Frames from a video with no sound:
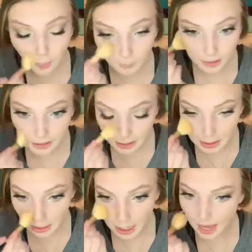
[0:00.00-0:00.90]

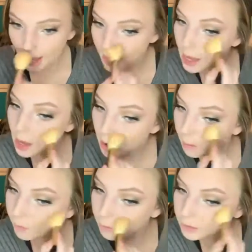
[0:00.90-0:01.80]
blended
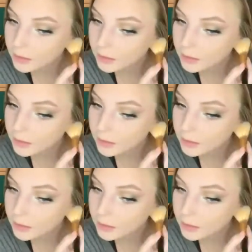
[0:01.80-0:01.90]
out.